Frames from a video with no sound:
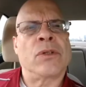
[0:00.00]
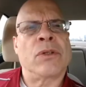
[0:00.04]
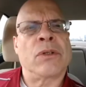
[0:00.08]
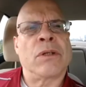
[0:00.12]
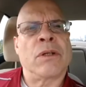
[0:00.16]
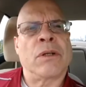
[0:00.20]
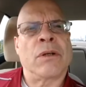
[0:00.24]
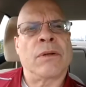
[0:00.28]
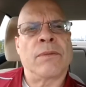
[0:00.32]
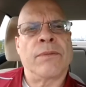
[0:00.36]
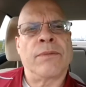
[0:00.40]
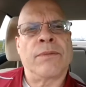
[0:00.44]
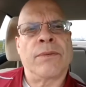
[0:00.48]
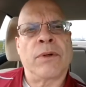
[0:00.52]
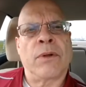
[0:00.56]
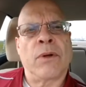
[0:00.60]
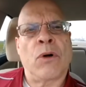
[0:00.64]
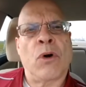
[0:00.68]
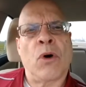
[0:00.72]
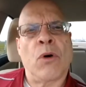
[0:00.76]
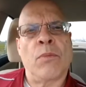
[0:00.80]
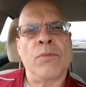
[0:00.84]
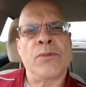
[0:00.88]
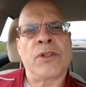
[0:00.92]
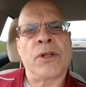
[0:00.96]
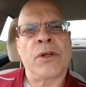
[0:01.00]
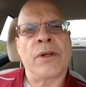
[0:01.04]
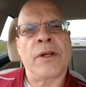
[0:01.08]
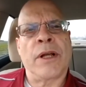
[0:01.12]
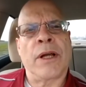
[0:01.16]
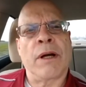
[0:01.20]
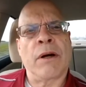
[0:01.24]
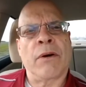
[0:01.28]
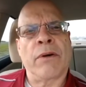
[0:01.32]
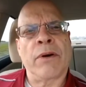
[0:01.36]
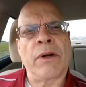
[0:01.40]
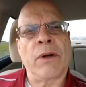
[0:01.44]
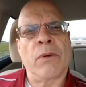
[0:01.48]
of homes in the
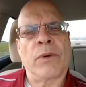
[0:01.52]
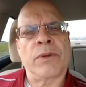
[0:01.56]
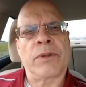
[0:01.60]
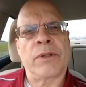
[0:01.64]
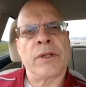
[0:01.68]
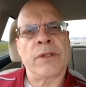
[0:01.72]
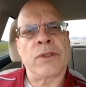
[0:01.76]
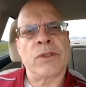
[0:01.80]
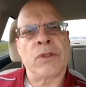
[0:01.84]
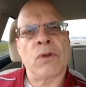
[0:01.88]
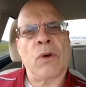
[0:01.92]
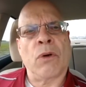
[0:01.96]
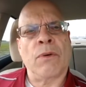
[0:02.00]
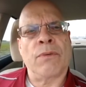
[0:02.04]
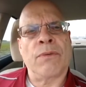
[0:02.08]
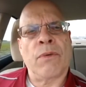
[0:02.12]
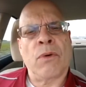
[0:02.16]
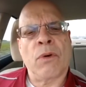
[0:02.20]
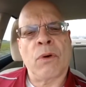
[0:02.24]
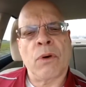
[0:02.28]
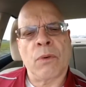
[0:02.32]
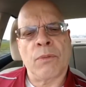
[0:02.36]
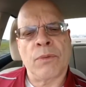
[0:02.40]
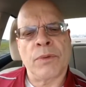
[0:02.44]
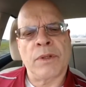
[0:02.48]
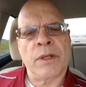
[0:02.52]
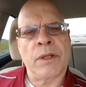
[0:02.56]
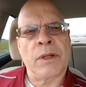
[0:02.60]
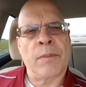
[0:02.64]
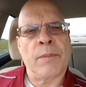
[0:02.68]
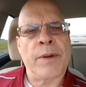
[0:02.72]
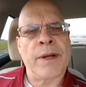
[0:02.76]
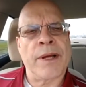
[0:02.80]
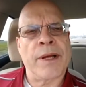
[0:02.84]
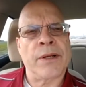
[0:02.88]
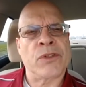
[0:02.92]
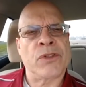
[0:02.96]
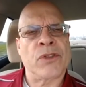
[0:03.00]
area, what they sold for within the
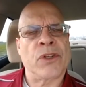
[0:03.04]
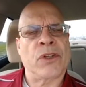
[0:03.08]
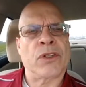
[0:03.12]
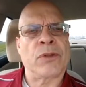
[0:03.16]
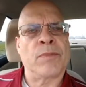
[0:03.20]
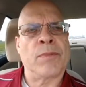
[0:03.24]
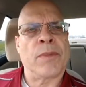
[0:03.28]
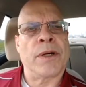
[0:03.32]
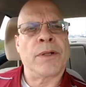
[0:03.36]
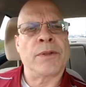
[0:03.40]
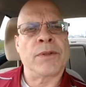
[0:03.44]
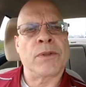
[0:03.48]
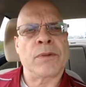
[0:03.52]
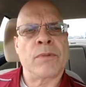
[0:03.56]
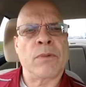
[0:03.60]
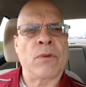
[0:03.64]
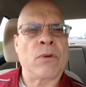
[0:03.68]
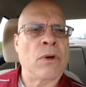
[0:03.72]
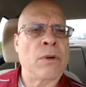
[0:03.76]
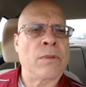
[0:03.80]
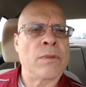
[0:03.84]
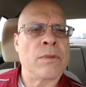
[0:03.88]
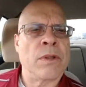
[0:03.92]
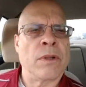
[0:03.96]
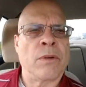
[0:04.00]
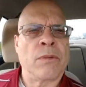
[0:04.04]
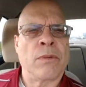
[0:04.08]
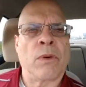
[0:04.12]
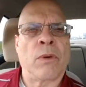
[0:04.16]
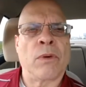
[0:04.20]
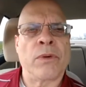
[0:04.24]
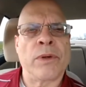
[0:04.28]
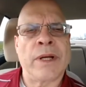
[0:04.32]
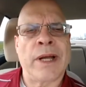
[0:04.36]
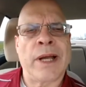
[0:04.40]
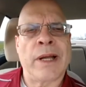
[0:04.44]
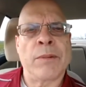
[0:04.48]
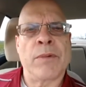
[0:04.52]
past 6 months or
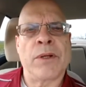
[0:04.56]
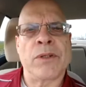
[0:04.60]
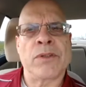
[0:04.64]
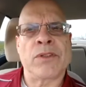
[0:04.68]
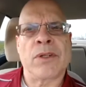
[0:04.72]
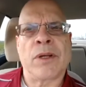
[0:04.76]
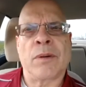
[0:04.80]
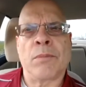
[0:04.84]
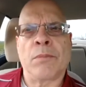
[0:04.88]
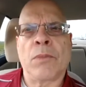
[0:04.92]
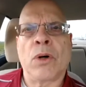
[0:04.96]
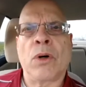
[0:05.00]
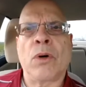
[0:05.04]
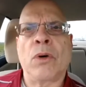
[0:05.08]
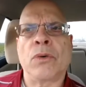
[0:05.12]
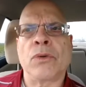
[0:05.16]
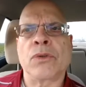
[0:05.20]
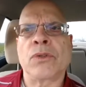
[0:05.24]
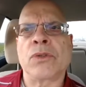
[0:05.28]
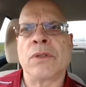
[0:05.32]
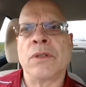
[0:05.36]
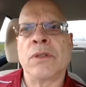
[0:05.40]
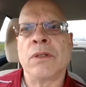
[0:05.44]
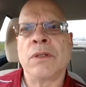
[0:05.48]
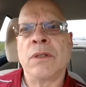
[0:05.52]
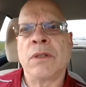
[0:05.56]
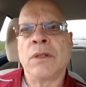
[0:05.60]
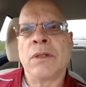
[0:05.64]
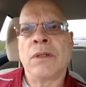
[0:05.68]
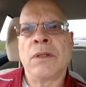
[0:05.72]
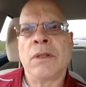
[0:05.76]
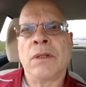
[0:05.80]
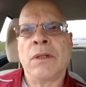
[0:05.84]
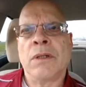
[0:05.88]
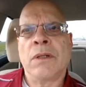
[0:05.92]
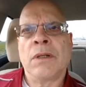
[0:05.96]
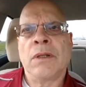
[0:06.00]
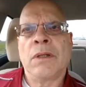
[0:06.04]
9 months at most.
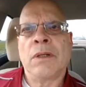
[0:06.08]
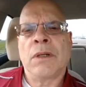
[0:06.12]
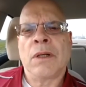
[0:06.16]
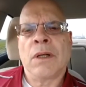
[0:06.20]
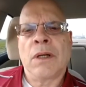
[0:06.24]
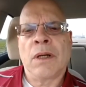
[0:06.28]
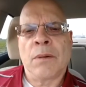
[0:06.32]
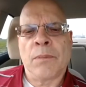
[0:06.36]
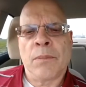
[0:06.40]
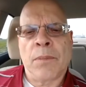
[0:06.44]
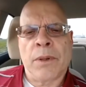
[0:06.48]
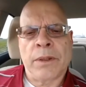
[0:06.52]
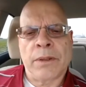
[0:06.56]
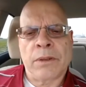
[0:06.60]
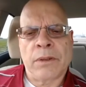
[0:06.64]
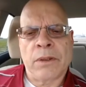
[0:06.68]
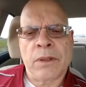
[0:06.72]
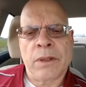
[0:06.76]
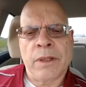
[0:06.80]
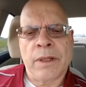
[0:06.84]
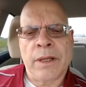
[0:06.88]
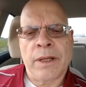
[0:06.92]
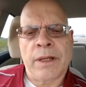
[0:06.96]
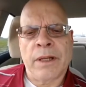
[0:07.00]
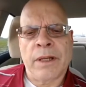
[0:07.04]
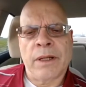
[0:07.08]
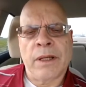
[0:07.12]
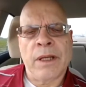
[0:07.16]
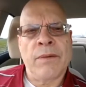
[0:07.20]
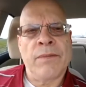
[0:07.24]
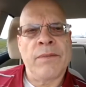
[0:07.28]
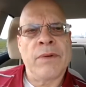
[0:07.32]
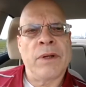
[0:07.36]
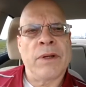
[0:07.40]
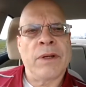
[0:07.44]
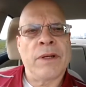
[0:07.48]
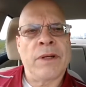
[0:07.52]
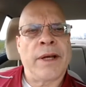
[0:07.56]
But it can give
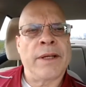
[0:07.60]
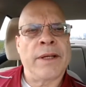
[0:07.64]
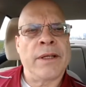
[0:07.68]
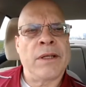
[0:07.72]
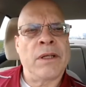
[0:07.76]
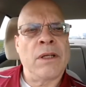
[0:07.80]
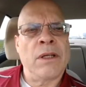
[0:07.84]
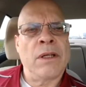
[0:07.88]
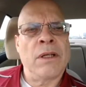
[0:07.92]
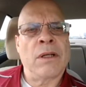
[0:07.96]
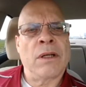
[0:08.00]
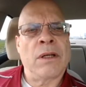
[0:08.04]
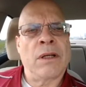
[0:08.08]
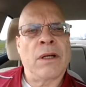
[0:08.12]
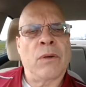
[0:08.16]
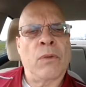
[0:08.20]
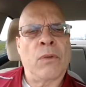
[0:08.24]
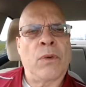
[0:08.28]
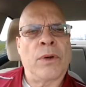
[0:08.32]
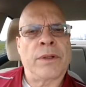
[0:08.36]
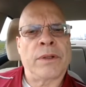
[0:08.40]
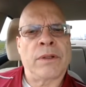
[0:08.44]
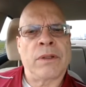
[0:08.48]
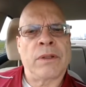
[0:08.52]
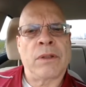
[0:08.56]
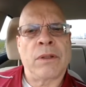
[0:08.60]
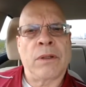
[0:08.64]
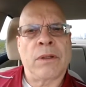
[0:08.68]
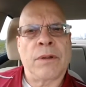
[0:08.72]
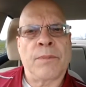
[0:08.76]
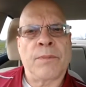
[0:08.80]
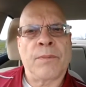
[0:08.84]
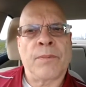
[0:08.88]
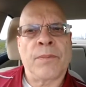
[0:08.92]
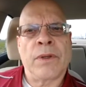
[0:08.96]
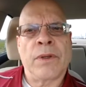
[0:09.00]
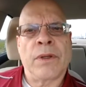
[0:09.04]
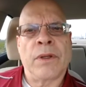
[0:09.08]
you an idea of what the
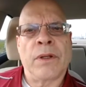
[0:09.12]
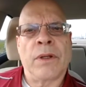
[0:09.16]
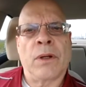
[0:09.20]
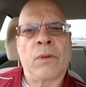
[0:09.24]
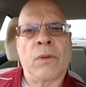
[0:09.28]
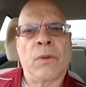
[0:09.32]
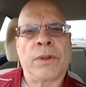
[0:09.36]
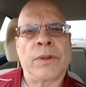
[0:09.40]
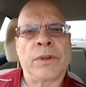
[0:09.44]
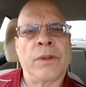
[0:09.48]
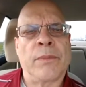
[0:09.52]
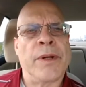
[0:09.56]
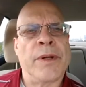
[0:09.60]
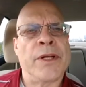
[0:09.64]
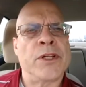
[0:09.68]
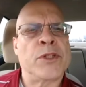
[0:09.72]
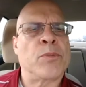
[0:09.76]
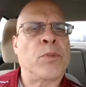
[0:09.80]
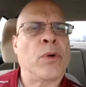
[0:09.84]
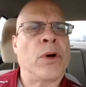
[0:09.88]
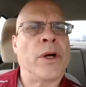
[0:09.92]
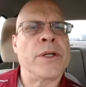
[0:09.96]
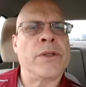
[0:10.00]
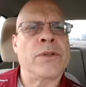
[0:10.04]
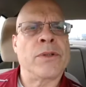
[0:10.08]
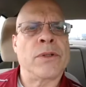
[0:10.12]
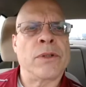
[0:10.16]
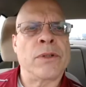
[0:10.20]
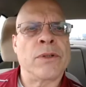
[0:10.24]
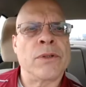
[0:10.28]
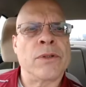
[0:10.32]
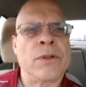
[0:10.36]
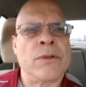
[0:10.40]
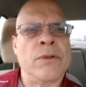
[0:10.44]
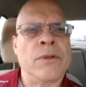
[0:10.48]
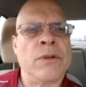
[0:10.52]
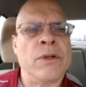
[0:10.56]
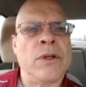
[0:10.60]
base price
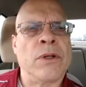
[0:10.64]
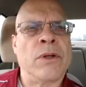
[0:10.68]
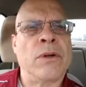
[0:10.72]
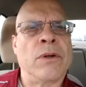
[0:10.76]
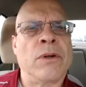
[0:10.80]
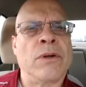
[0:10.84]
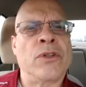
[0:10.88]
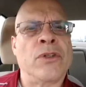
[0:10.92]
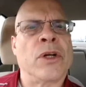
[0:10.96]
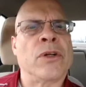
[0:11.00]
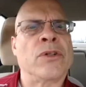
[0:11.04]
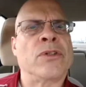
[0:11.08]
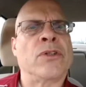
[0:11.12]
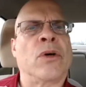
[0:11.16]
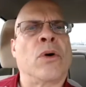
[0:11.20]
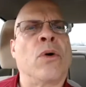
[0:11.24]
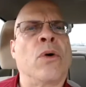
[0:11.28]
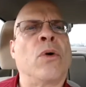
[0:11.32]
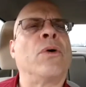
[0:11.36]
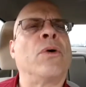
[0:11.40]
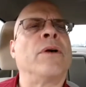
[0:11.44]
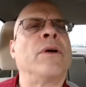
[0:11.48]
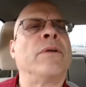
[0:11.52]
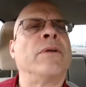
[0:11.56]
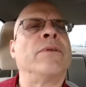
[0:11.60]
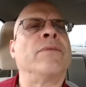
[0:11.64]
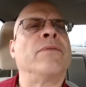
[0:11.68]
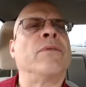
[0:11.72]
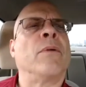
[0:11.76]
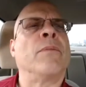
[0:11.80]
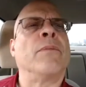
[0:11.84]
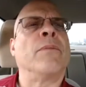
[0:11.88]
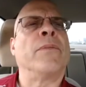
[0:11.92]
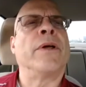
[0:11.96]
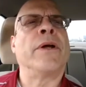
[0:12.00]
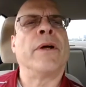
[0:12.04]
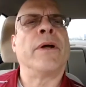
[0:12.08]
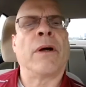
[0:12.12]
is. Then you can adjust accordingly
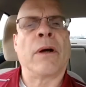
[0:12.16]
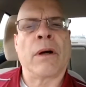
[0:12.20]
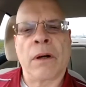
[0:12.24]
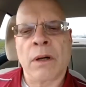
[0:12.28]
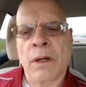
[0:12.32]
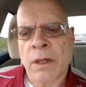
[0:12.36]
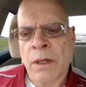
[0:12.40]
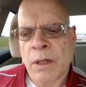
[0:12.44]
from there.